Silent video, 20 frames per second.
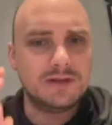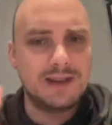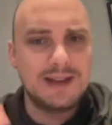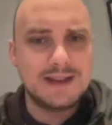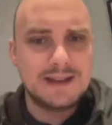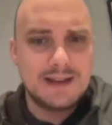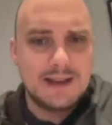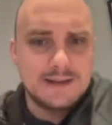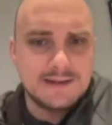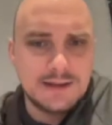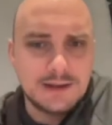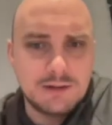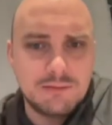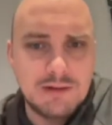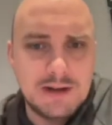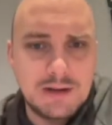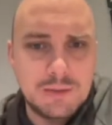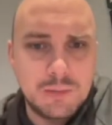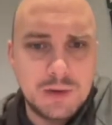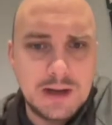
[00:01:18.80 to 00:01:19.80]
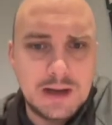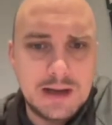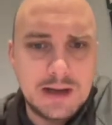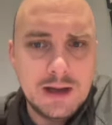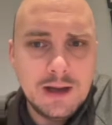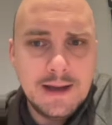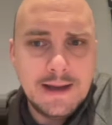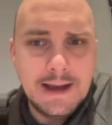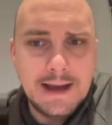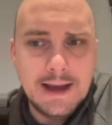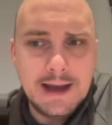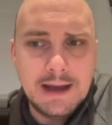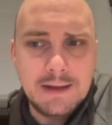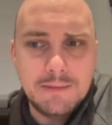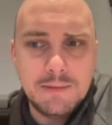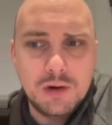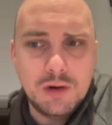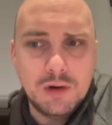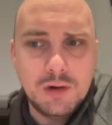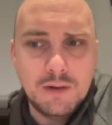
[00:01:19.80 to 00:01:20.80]
So that's a great way
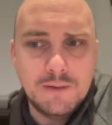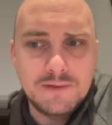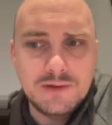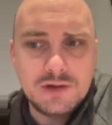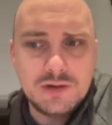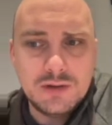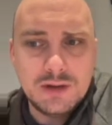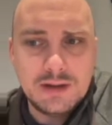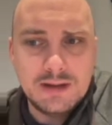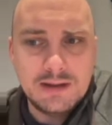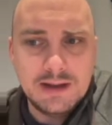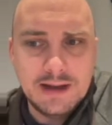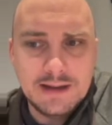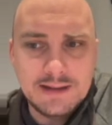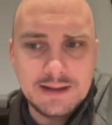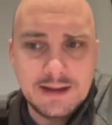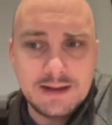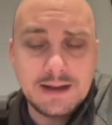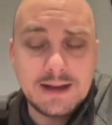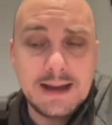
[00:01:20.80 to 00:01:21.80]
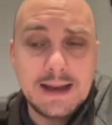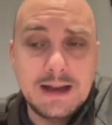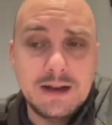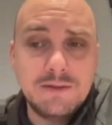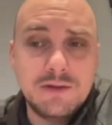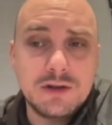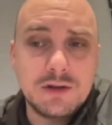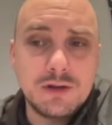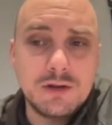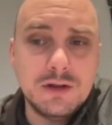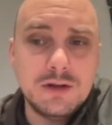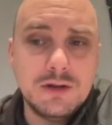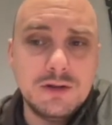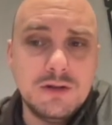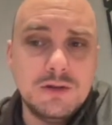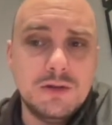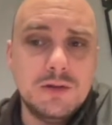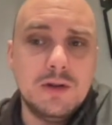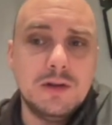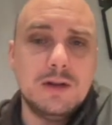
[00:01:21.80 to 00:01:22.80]
of doing that. And again, if you're going
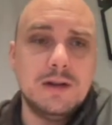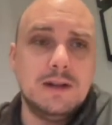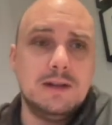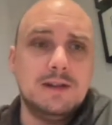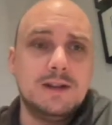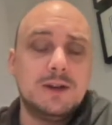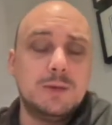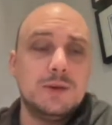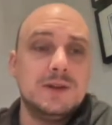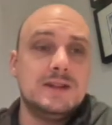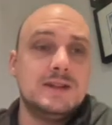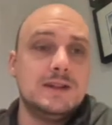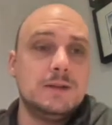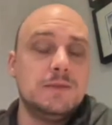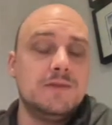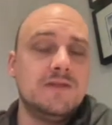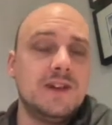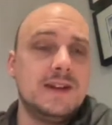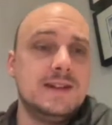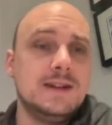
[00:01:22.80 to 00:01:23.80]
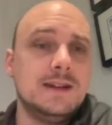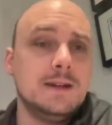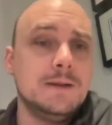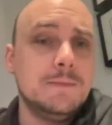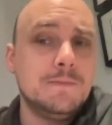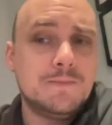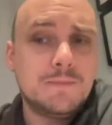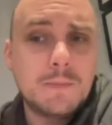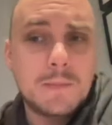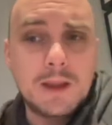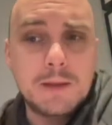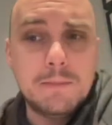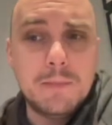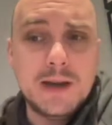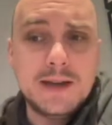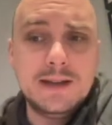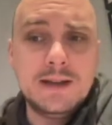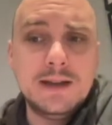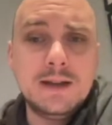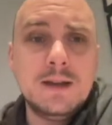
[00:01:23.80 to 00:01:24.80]
to do a liquidity providing
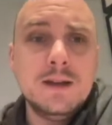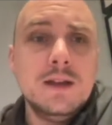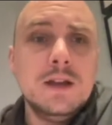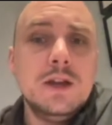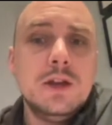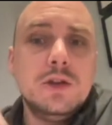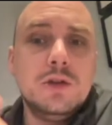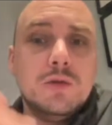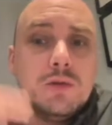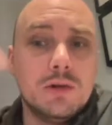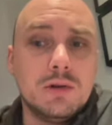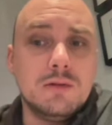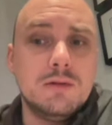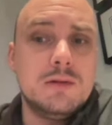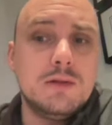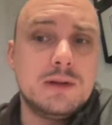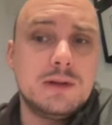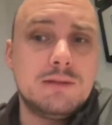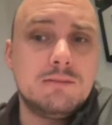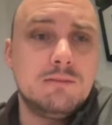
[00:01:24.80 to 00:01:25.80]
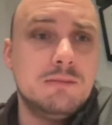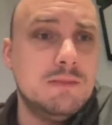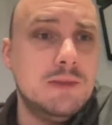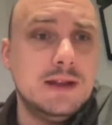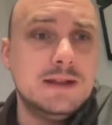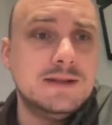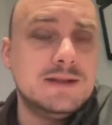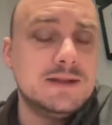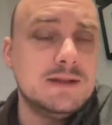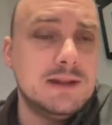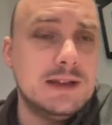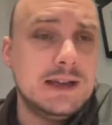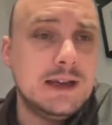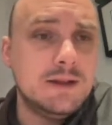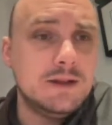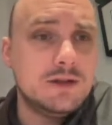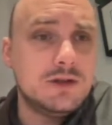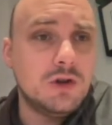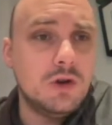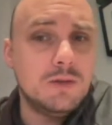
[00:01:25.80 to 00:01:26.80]
mining, you're instantly
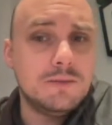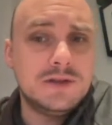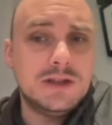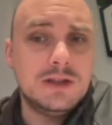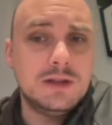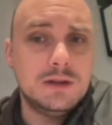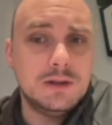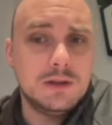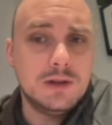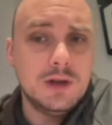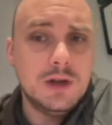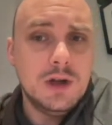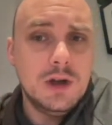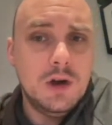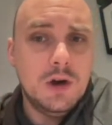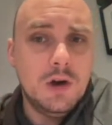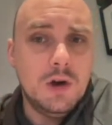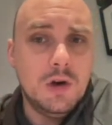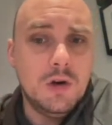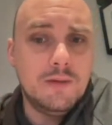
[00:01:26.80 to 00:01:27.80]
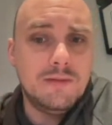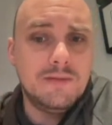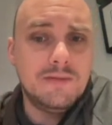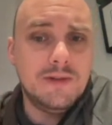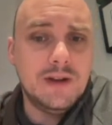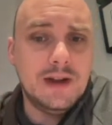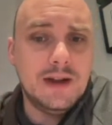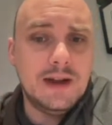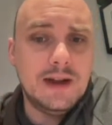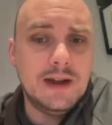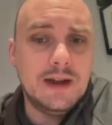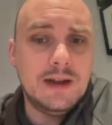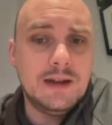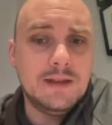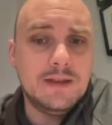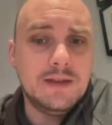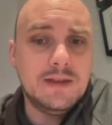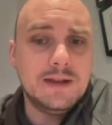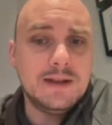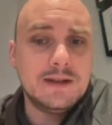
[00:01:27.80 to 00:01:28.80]
at the top tier of
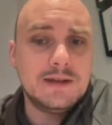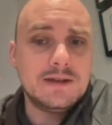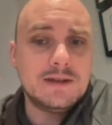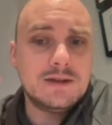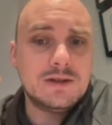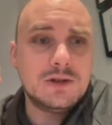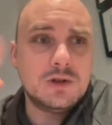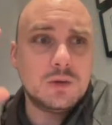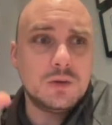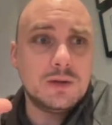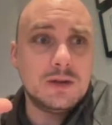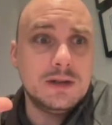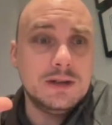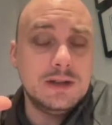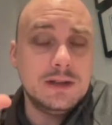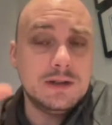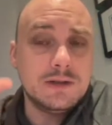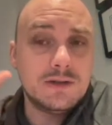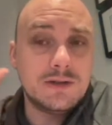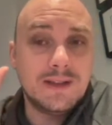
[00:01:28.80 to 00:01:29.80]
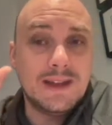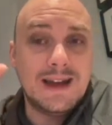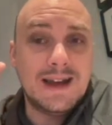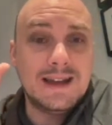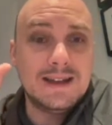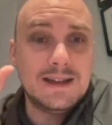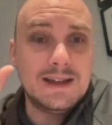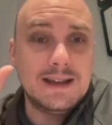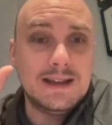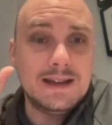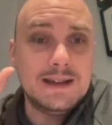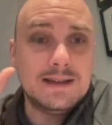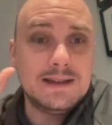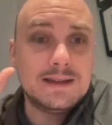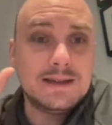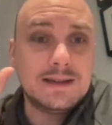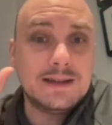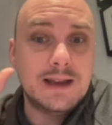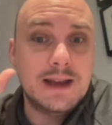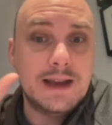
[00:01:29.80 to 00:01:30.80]
this token here. So that
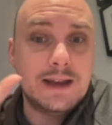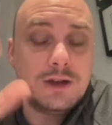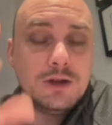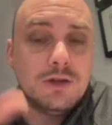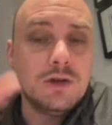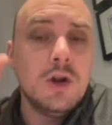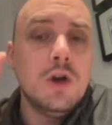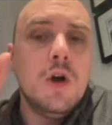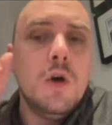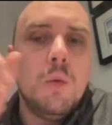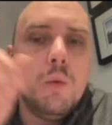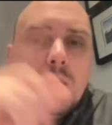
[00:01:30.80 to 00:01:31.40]
is good.